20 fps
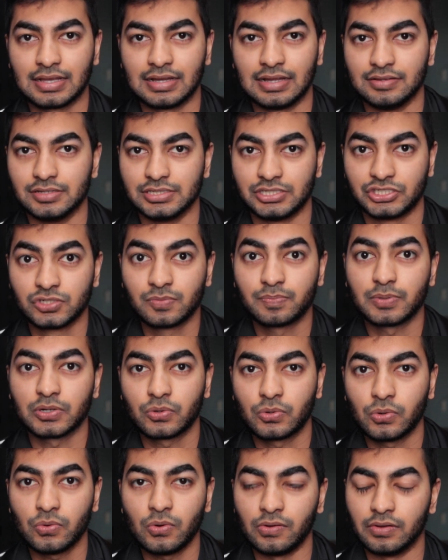It was super
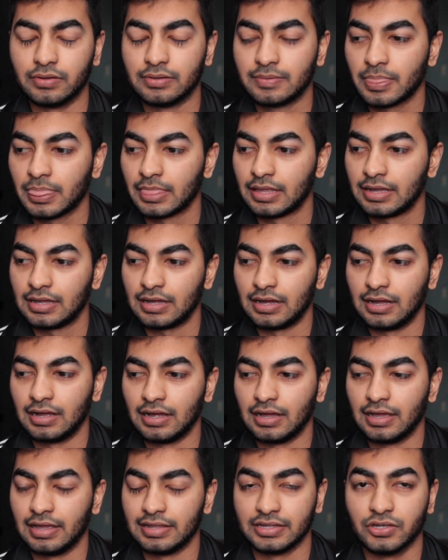cool.
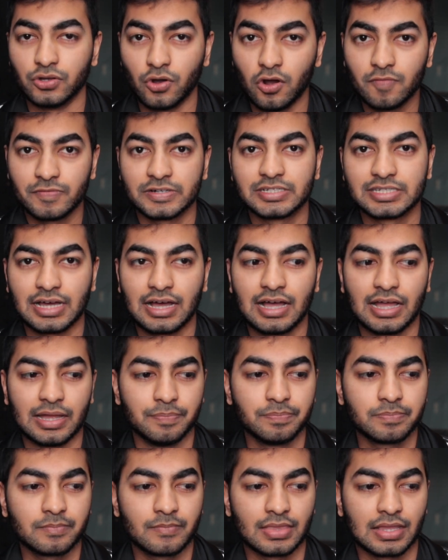Uh, and then over
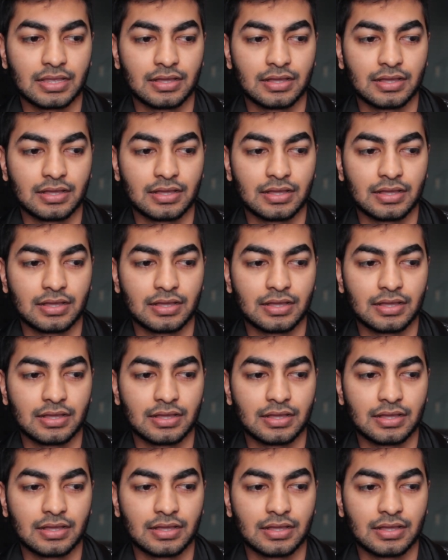time,